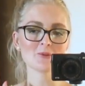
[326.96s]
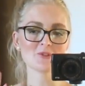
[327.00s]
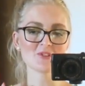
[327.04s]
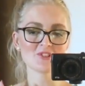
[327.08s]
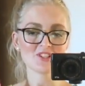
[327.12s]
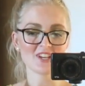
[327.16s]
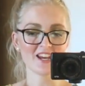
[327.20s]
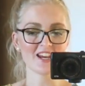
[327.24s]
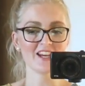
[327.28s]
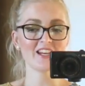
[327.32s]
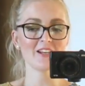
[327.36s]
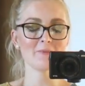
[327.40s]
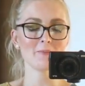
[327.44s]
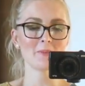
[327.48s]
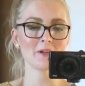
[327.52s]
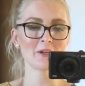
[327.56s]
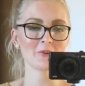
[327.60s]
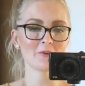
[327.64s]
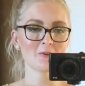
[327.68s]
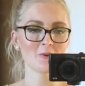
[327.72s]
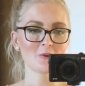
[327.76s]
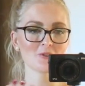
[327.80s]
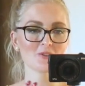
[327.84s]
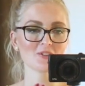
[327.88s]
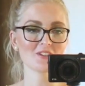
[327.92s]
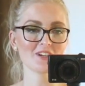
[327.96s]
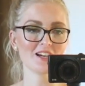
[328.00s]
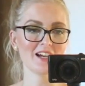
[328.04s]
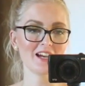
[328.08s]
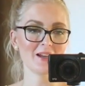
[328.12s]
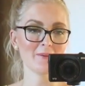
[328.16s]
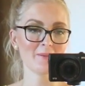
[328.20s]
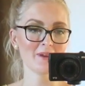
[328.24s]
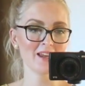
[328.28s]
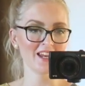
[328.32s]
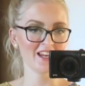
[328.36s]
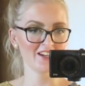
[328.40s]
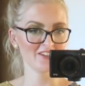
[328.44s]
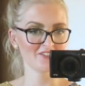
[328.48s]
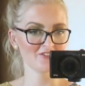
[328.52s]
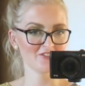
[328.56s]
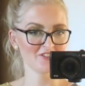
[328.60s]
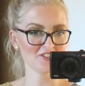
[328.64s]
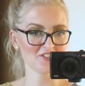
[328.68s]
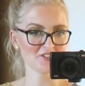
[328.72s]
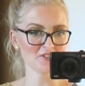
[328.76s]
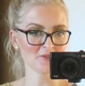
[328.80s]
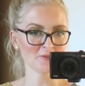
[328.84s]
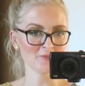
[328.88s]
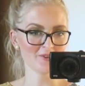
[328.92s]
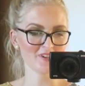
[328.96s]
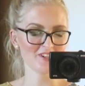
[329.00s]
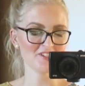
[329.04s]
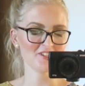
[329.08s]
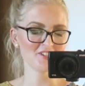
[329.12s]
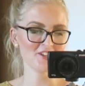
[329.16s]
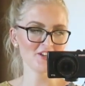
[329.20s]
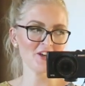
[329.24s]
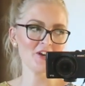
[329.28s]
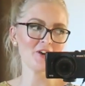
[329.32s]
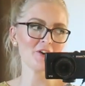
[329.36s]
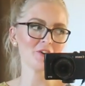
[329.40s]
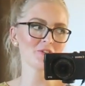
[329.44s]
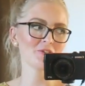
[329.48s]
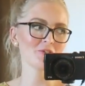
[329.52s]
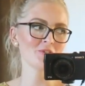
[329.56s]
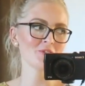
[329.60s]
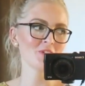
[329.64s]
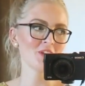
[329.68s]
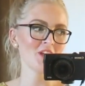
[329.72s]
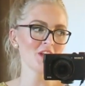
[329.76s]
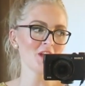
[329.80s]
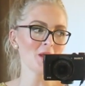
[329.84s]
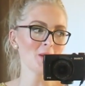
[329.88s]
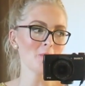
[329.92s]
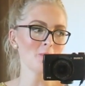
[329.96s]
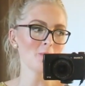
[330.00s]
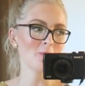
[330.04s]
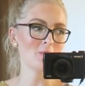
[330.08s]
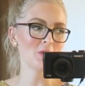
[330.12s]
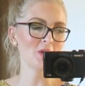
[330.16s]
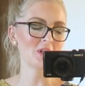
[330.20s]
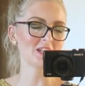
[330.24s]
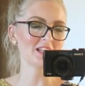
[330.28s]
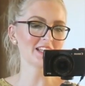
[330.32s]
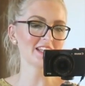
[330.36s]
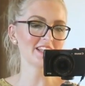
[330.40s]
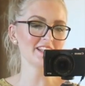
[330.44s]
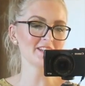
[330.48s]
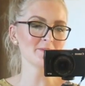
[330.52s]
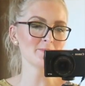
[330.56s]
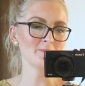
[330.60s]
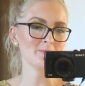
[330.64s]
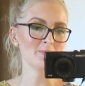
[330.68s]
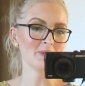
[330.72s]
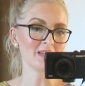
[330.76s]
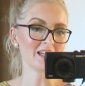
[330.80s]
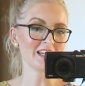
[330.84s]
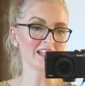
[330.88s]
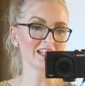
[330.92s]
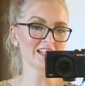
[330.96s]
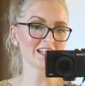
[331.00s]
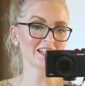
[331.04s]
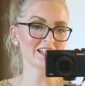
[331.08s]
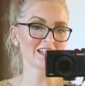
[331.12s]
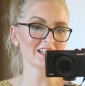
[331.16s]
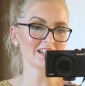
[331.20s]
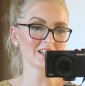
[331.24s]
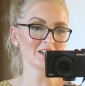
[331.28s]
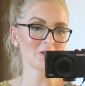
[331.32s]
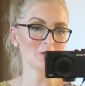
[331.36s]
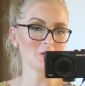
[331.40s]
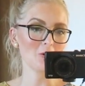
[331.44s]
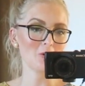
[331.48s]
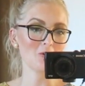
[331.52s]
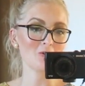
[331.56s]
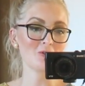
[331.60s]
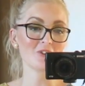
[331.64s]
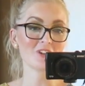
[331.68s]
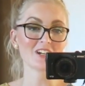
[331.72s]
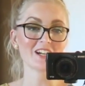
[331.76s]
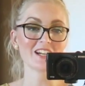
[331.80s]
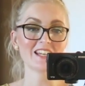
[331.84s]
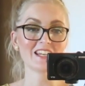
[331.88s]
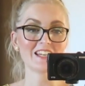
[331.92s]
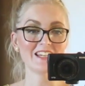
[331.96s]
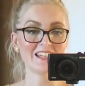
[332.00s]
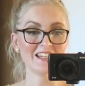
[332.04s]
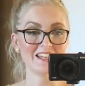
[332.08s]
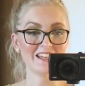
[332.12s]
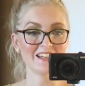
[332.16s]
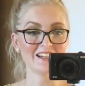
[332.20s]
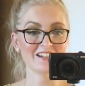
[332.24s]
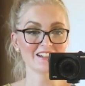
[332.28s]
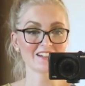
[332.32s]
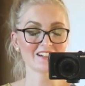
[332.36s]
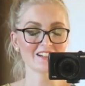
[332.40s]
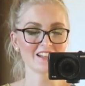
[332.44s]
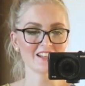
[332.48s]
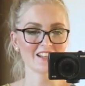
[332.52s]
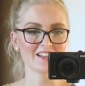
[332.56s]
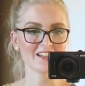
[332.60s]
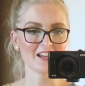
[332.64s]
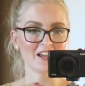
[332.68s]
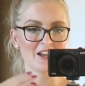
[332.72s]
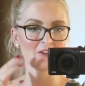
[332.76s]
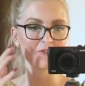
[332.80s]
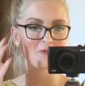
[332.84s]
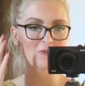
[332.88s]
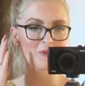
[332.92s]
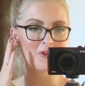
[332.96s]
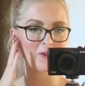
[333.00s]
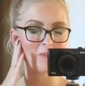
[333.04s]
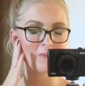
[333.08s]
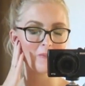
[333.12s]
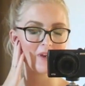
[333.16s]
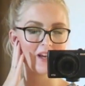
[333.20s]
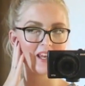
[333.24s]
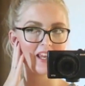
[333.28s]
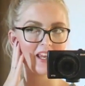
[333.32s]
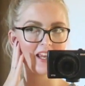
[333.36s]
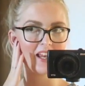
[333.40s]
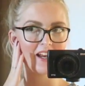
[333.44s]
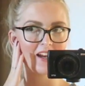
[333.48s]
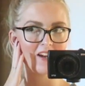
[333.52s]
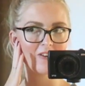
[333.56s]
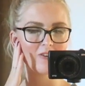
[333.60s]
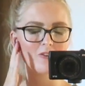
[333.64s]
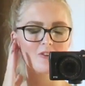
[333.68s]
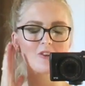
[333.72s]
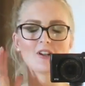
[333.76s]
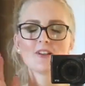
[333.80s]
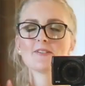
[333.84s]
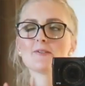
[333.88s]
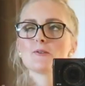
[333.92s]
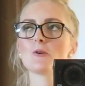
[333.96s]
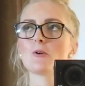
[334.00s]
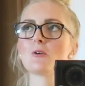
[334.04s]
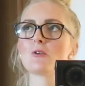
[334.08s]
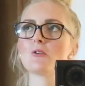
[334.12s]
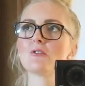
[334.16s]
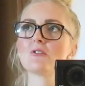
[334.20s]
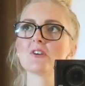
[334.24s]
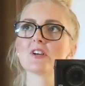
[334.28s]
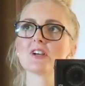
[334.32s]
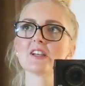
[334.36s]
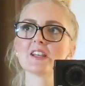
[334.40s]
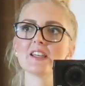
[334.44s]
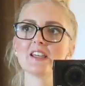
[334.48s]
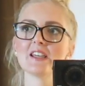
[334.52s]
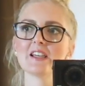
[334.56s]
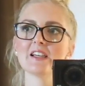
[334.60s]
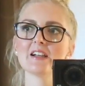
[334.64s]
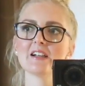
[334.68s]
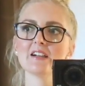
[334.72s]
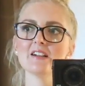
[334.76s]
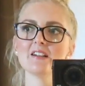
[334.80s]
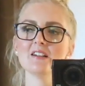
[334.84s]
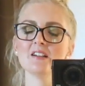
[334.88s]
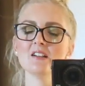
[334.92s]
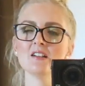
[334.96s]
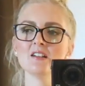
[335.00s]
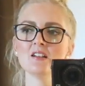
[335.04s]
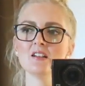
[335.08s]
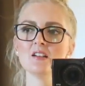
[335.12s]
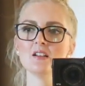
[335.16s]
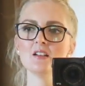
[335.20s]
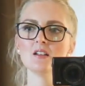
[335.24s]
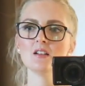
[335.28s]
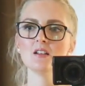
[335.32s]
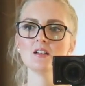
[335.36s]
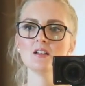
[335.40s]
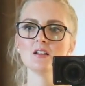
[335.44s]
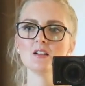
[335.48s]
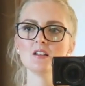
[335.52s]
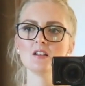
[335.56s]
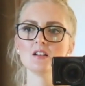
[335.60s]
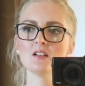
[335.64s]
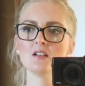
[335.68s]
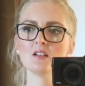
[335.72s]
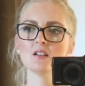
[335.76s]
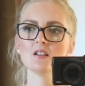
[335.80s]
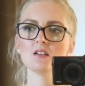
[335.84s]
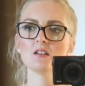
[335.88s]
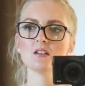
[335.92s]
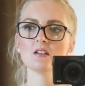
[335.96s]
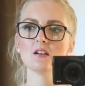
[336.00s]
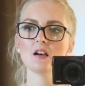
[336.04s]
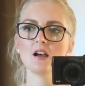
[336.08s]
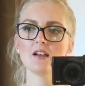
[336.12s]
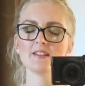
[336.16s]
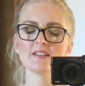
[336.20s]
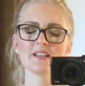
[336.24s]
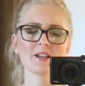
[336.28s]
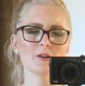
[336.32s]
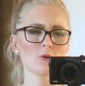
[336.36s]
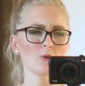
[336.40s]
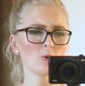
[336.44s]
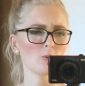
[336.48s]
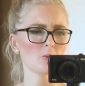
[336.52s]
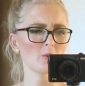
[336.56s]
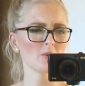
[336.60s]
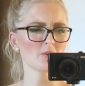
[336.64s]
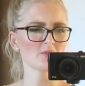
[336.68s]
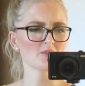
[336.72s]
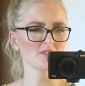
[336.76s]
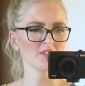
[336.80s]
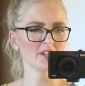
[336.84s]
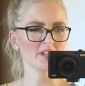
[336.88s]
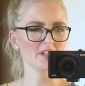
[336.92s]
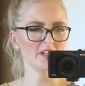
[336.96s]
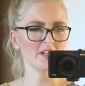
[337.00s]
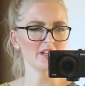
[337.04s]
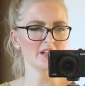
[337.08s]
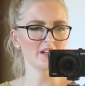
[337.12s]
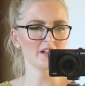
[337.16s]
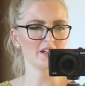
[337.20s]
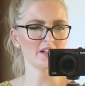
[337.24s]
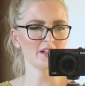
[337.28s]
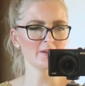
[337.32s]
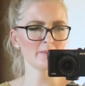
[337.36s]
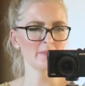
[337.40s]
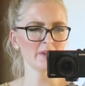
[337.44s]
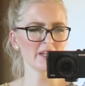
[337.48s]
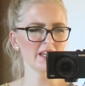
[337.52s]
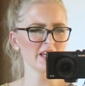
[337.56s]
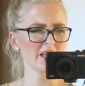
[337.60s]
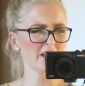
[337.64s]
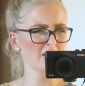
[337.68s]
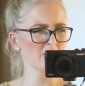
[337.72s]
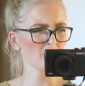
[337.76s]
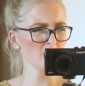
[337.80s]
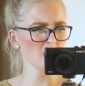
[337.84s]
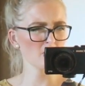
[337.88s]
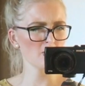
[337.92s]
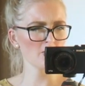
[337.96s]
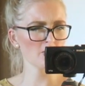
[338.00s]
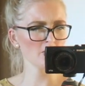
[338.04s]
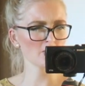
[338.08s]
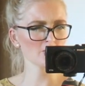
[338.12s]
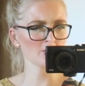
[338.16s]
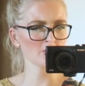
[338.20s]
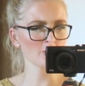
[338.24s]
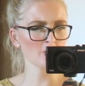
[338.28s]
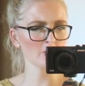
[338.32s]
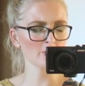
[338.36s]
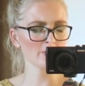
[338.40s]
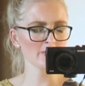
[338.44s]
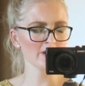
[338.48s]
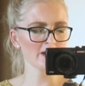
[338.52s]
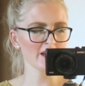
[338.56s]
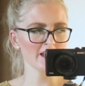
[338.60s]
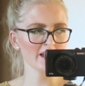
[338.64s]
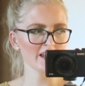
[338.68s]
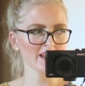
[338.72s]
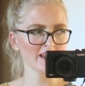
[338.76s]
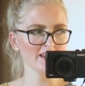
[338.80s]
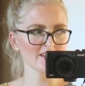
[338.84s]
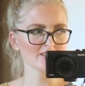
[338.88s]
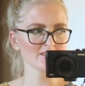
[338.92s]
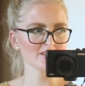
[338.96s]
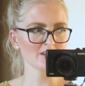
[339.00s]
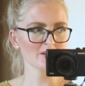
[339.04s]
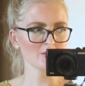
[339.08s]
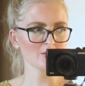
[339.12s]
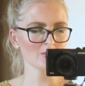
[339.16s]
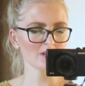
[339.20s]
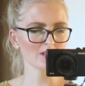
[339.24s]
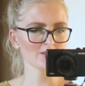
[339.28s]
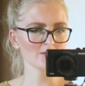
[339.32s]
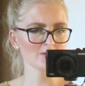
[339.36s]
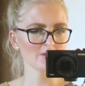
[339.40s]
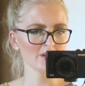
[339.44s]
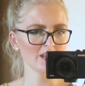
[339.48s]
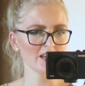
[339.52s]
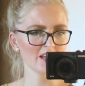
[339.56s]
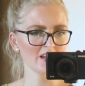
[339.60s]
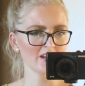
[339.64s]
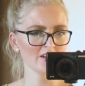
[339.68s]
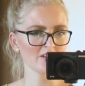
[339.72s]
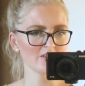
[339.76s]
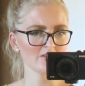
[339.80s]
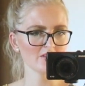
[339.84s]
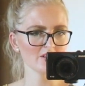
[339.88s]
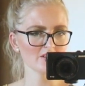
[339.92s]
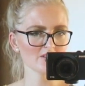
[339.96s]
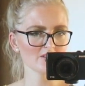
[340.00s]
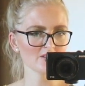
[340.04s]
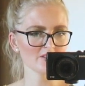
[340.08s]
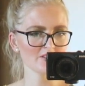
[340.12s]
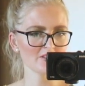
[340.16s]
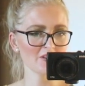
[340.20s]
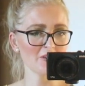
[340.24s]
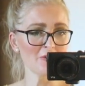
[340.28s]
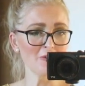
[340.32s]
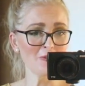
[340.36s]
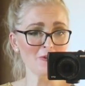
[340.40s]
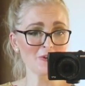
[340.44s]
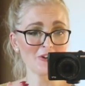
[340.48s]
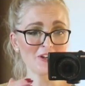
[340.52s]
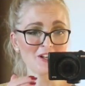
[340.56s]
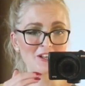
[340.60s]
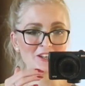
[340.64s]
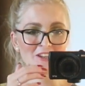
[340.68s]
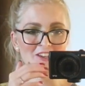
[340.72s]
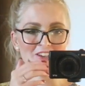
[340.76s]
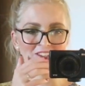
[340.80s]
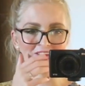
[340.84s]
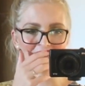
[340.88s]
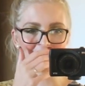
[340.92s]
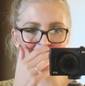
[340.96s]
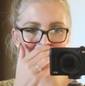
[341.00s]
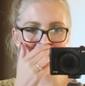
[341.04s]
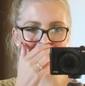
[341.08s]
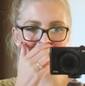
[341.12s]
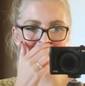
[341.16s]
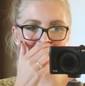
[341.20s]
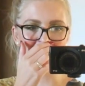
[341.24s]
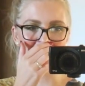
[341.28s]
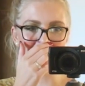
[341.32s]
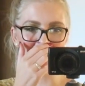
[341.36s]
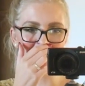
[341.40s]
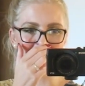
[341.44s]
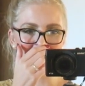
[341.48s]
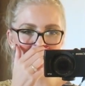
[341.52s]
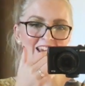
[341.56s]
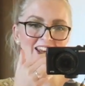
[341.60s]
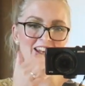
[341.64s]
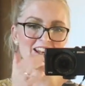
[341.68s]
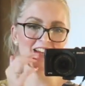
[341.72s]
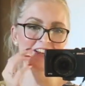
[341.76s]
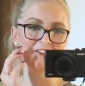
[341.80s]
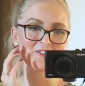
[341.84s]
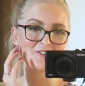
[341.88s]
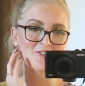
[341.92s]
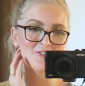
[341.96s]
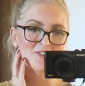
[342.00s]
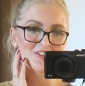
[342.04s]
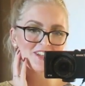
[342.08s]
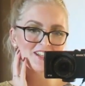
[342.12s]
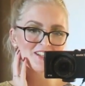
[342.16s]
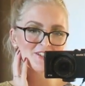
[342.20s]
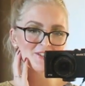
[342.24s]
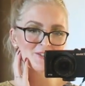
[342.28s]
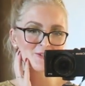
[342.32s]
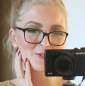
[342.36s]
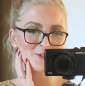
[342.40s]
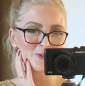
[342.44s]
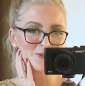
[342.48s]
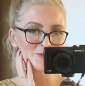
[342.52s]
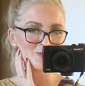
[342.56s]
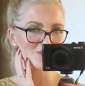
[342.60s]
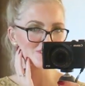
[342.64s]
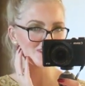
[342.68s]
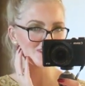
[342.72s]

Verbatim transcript: to say it because I'm a hairdresser myself, but it's been over a year that I've cut my hair, or not over a year. I think almost a year. In the beginning of October, I guess I went to the hairdresser for the last time. And I know that's so